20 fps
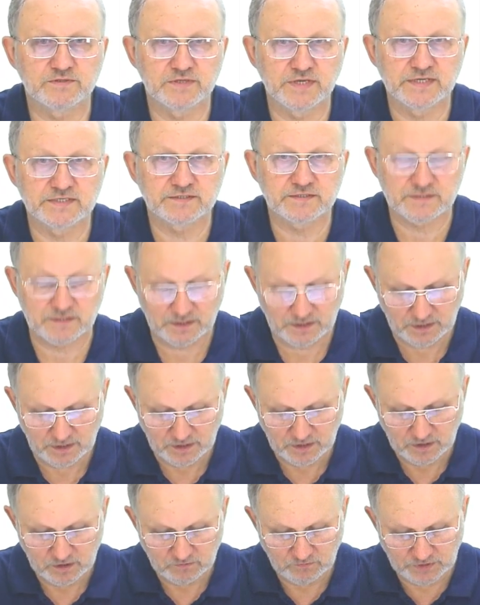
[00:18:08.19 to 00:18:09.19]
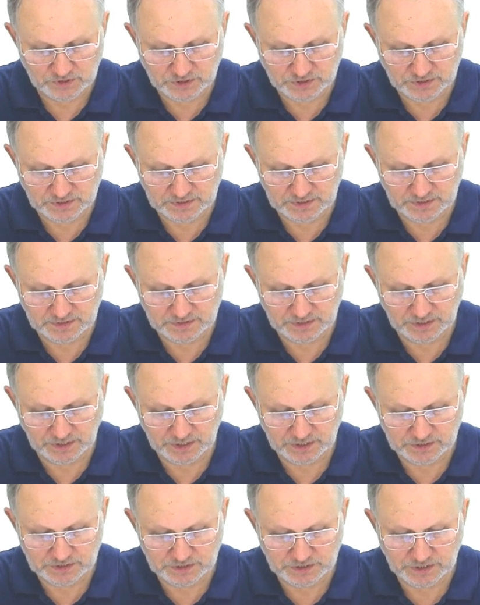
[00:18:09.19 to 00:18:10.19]
lens, which is
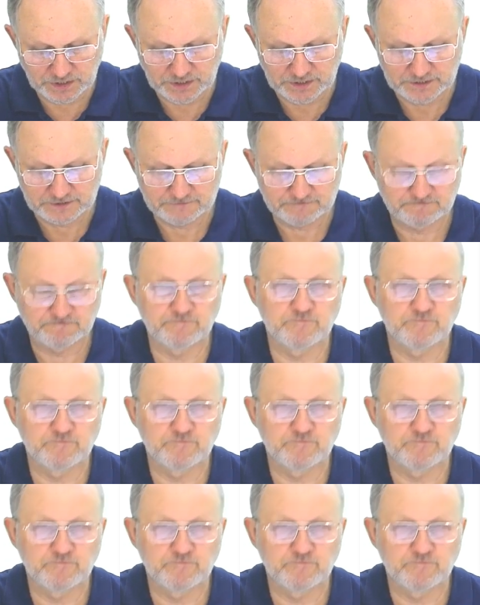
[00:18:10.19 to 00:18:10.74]
indicated here.